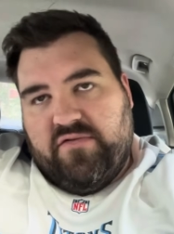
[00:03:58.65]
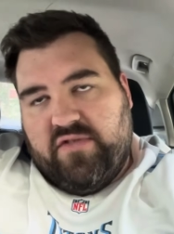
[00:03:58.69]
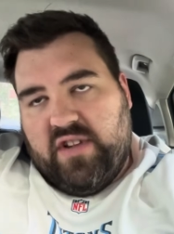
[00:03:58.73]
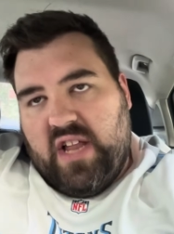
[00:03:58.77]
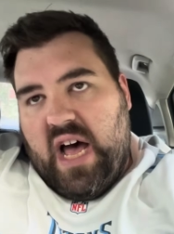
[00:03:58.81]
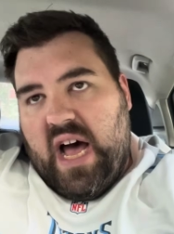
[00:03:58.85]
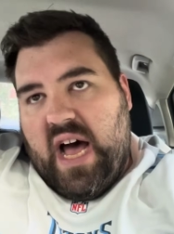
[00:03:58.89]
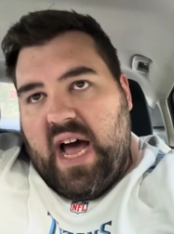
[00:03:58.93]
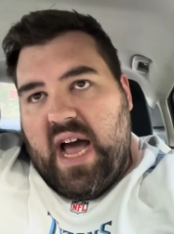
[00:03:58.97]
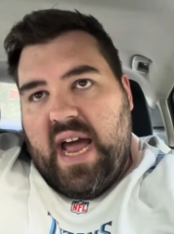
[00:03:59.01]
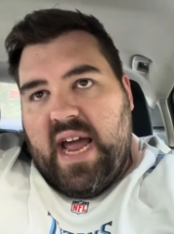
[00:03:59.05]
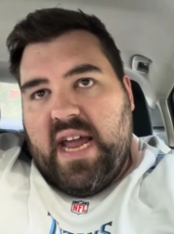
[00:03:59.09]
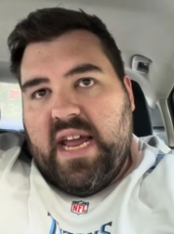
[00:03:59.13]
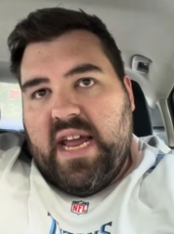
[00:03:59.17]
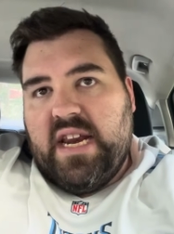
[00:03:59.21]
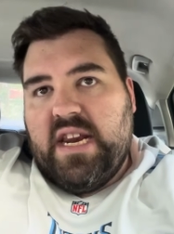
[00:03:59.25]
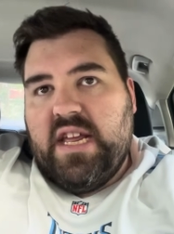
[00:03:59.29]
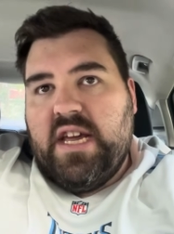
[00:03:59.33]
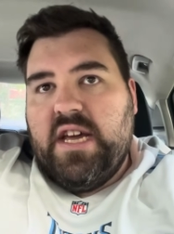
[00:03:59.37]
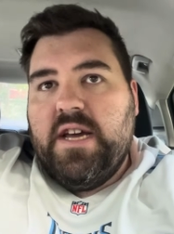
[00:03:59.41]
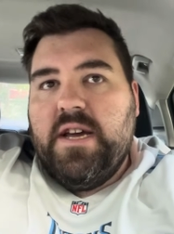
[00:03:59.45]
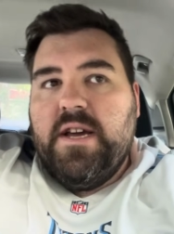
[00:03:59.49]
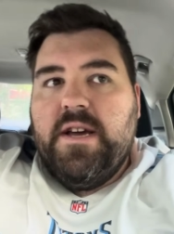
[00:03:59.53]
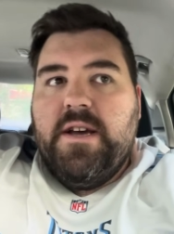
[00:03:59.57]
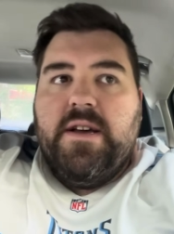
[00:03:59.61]

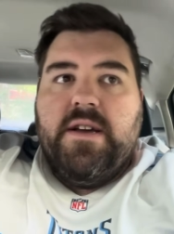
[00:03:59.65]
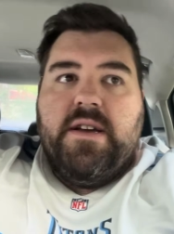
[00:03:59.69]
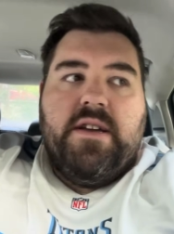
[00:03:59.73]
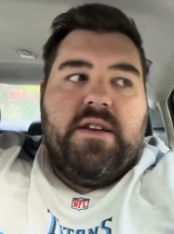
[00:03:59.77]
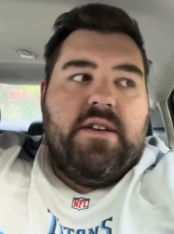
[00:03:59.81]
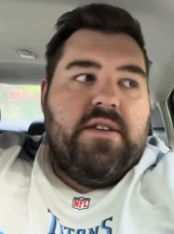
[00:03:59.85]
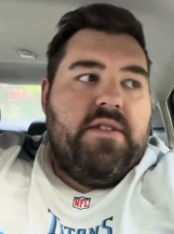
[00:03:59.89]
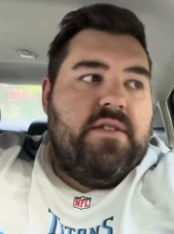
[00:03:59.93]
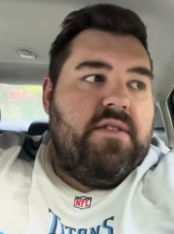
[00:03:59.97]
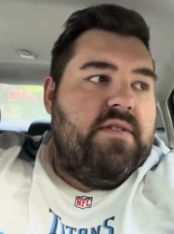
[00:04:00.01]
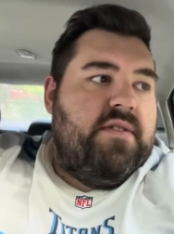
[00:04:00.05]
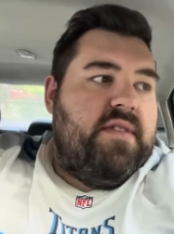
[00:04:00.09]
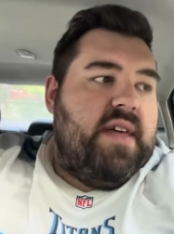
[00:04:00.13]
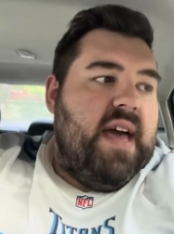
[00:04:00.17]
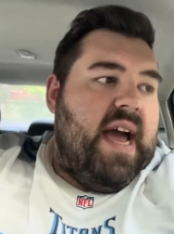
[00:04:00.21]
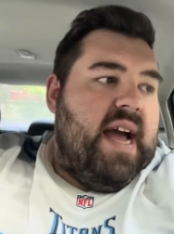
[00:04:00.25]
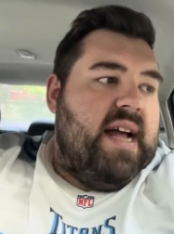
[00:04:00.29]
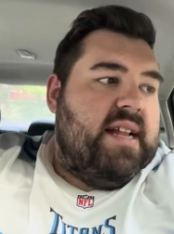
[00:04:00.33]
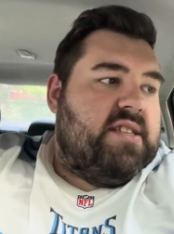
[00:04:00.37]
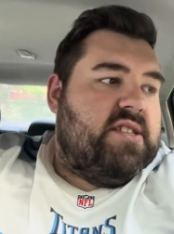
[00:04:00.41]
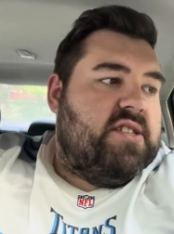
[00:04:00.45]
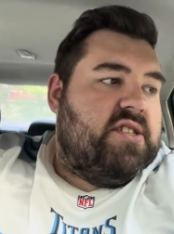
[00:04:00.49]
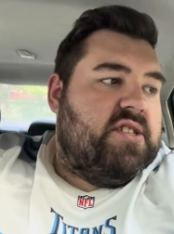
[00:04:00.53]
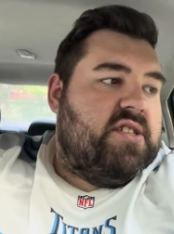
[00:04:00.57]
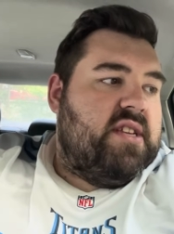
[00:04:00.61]
line,
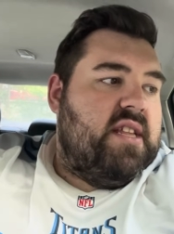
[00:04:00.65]
that's